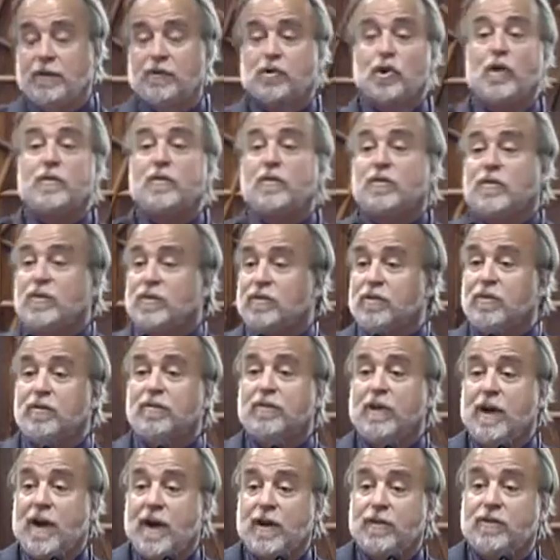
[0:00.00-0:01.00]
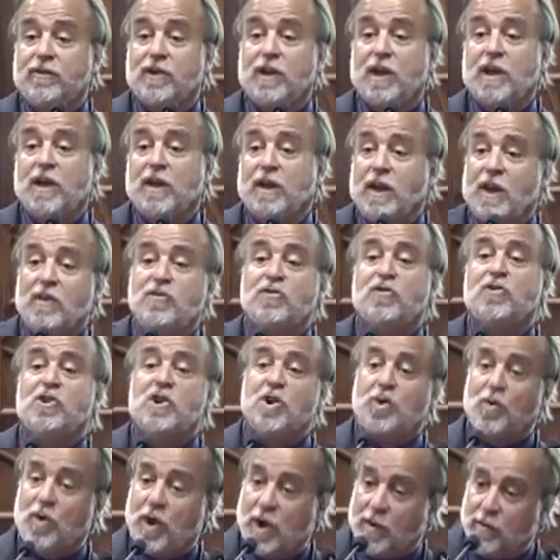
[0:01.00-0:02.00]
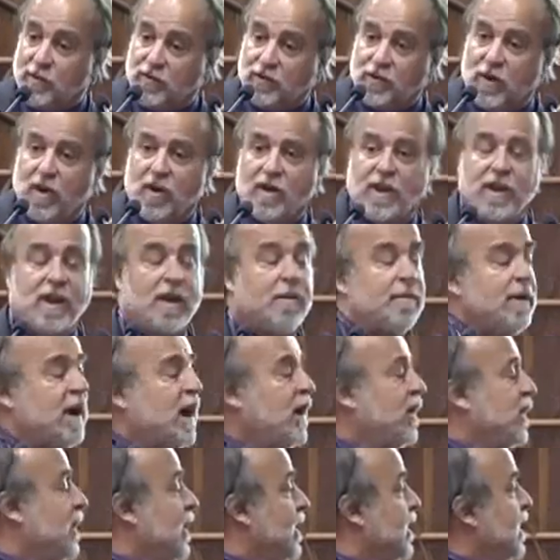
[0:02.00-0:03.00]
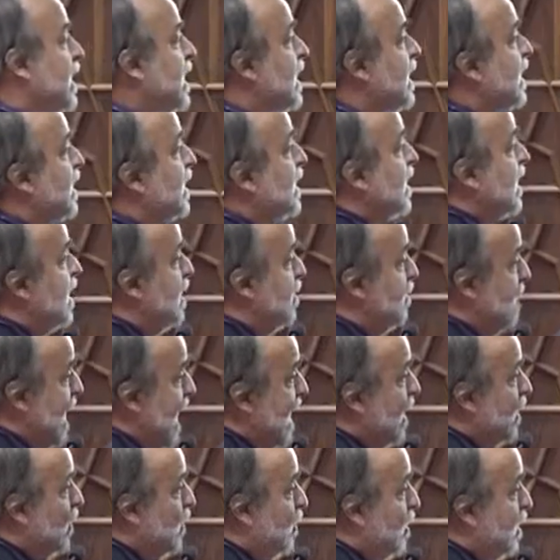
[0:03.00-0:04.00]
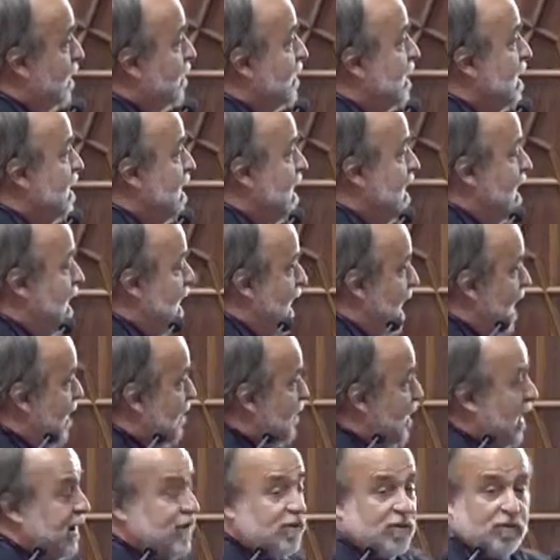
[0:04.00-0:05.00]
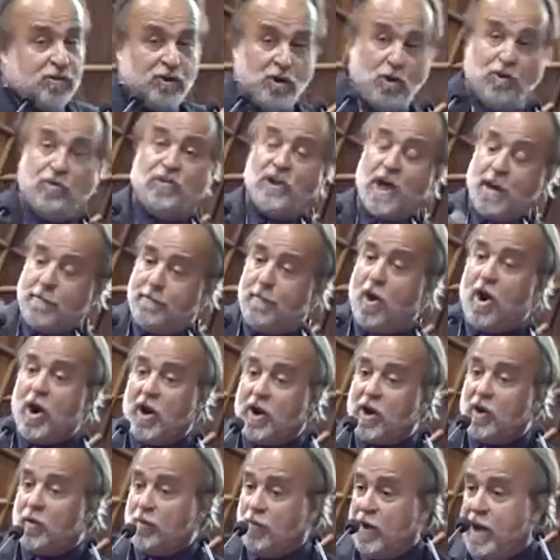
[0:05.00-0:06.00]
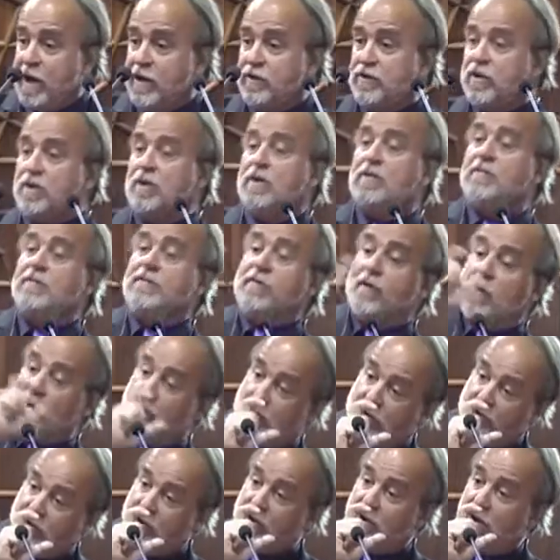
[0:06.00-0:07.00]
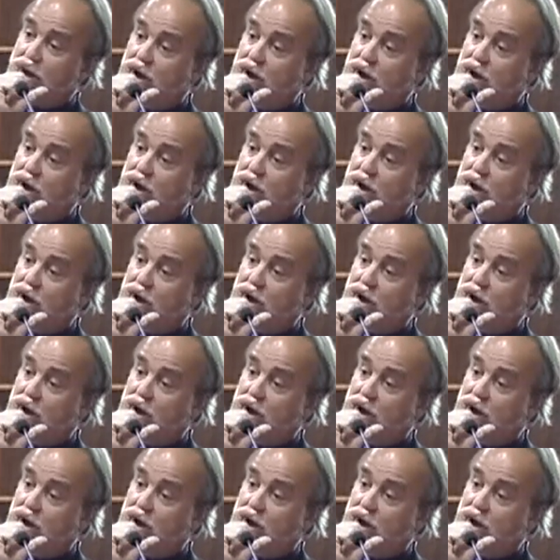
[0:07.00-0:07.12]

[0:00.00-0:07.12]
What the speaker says: services of that engineer I was talking about in Bangalore. In fact, use that market rate to convert